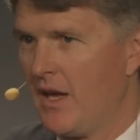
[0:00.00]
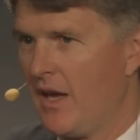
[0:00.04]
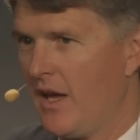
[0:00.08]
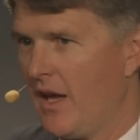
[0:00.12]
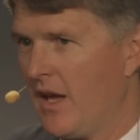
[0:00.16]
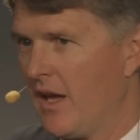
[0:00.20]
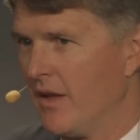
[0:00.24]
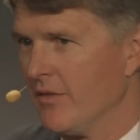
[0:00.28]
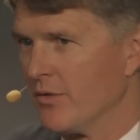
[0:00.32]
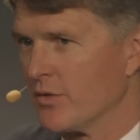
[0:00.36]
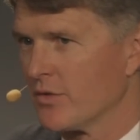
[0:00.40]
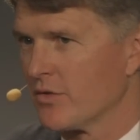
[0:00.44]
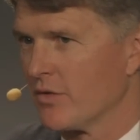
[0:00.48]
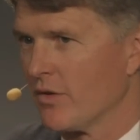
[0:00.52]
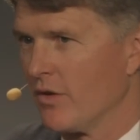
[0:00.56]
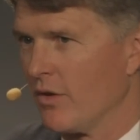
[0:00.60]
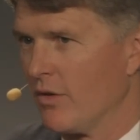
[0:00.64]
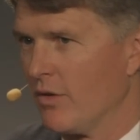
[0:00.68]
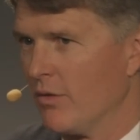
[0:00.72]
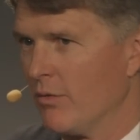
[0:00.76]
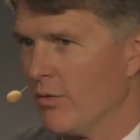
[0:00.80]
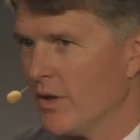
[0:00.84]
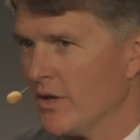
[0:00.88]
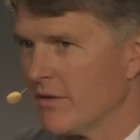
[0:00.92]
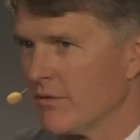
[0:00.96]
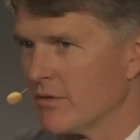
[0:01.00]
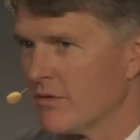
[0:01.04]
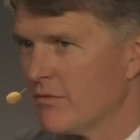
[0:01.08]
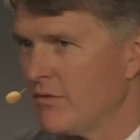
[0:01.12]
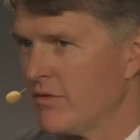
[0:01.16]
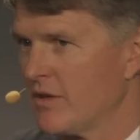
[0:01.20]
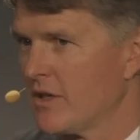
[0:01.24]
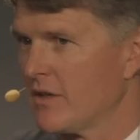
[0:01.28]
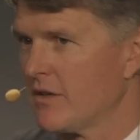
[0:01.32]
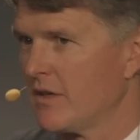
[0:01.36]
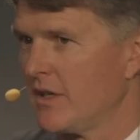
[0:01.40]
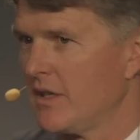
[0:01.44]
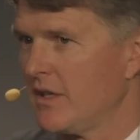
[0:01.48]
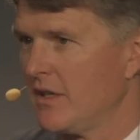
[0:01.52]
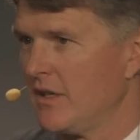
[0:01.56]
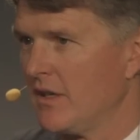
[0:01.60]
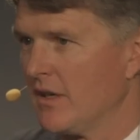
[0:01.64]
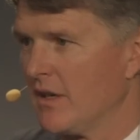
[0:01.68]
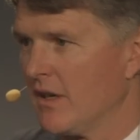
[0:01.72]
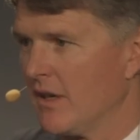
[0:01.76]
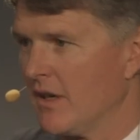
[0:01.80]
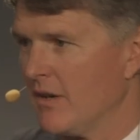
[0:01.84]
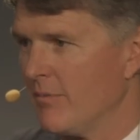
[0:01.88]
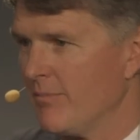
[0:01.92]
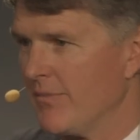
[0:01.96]
And so what's very
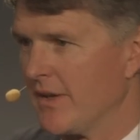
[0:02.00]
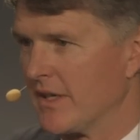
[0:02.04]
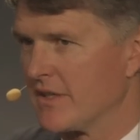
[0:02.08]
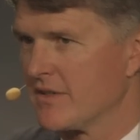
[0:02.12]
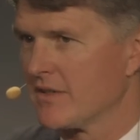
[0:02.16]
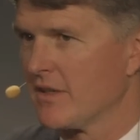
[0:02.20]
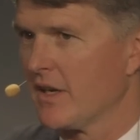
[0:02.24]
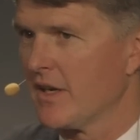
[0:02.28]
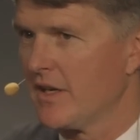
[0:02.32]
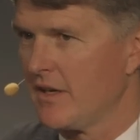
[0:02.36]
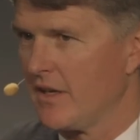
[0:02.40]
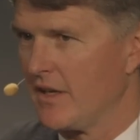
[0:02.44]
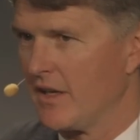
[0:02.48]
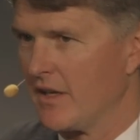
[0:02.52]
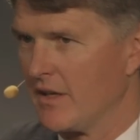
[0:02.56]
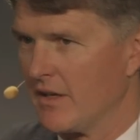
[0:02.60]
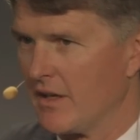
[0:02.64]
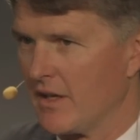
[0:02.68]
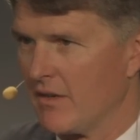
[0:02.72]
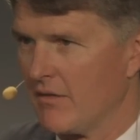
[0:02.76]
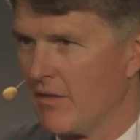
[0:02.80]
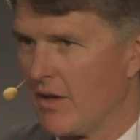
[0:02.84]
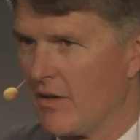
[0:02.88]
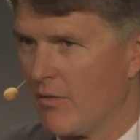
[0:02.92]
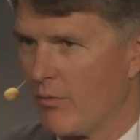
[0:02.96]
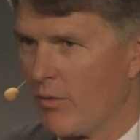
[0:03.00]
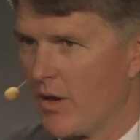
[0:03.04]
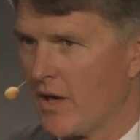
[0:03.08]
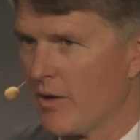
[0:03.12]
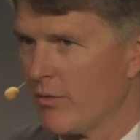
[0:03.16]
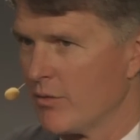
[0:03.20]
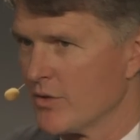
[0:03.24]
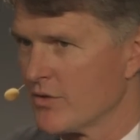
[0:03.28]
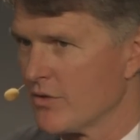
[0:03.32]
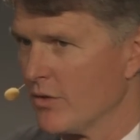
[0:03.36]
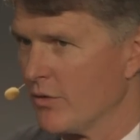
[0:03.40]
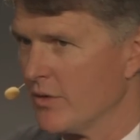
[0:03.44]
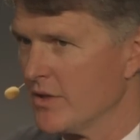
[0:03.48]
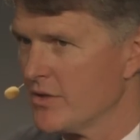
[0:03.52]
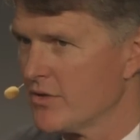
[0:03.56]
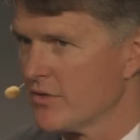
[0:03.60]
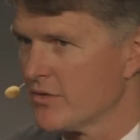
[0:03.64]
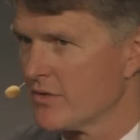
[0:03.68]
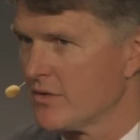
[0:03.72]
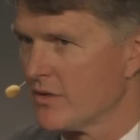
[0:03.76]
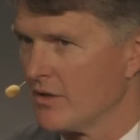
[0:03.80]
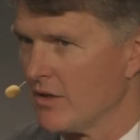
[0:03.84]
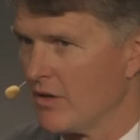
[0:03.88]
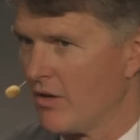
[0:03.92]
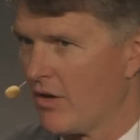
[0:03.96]
um, exciting and, and why we're so
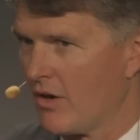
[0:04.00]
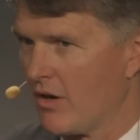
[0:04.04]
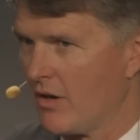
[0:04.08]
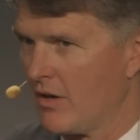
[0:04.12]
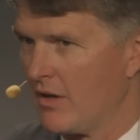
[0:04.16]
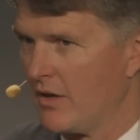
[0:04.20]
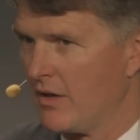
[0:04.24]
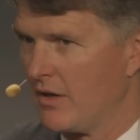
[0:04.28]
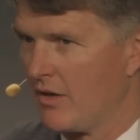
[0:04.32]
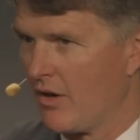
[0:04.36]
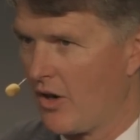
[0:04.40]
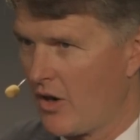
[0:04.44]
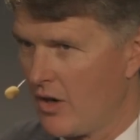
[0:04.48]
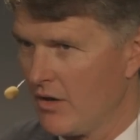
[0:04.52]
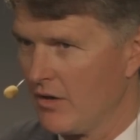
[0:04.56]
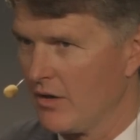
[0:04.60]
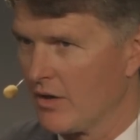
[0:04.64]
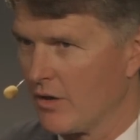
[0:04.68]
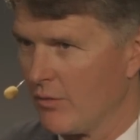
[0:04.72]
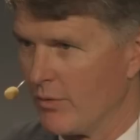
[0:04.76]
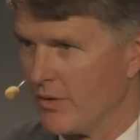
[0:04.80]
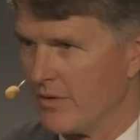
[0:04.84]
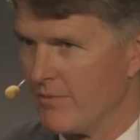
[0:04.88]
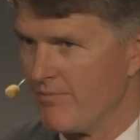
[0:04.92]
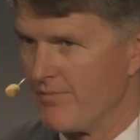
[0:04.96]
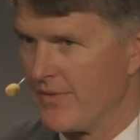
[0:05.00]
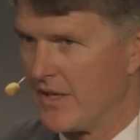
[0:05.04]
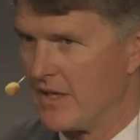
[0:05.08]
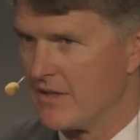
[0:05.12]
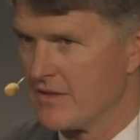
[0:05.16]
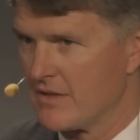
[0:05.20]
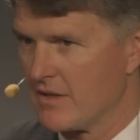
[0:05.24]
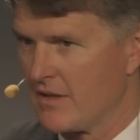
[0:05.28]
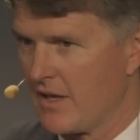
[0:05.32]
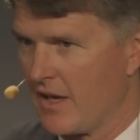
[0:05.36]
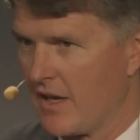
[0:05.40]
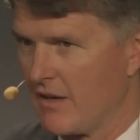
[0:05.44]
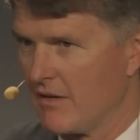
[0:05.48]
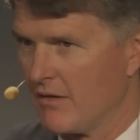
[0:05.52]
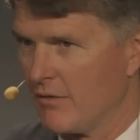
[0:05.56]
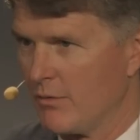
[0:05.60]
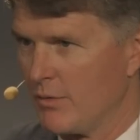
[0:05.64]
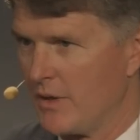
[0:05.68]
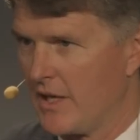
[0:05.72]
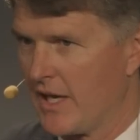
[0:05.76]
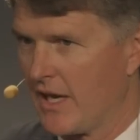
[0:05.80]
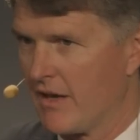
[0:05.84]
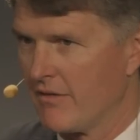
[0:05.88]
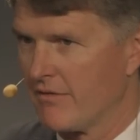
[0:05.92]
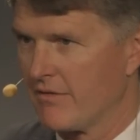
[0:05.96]
interested in, Har in Harlequin is that
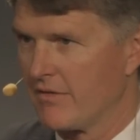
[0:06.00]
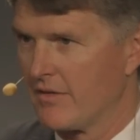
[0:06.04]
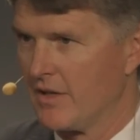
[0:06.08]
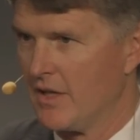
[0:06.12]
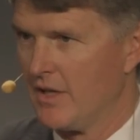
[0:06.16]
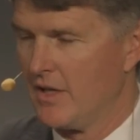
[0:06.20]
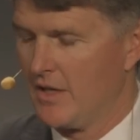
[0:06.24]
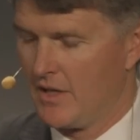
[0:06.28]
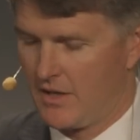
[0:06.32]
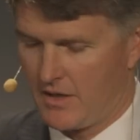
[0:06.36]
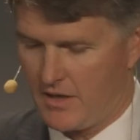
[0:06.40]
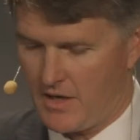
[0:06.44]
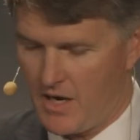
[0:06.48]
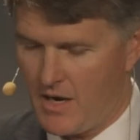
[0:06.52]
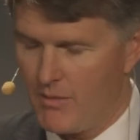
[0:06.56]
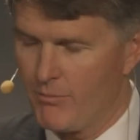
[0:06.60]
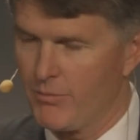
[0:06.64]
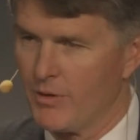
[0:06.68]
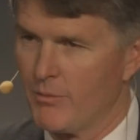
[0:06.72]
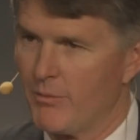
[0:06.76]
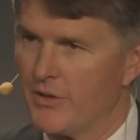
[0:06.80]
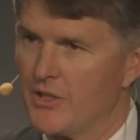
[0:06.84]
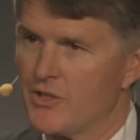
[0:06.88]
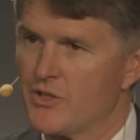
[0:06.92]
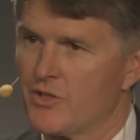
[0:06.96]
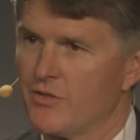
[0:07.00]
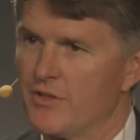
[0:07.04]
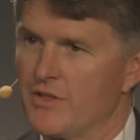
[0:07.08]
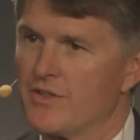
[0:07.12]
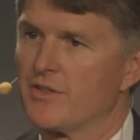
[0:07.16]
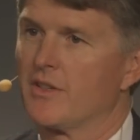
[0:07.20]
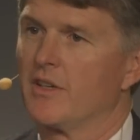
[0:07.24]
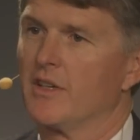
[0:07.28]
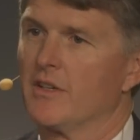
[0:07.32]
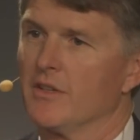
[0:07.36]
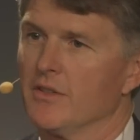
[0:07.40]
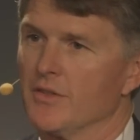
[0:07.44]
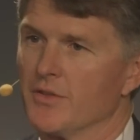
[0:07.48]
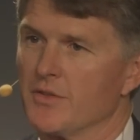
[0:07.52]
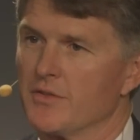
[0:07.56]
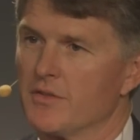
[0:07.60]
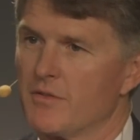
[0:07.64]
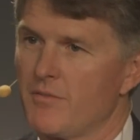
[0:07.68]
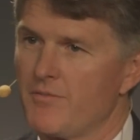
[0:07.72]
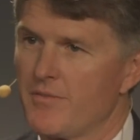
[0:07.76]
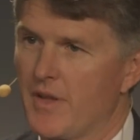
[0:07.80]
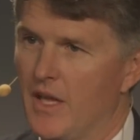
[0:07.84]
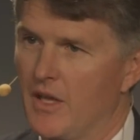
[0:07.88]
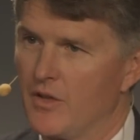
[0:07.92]
we have complementary skills.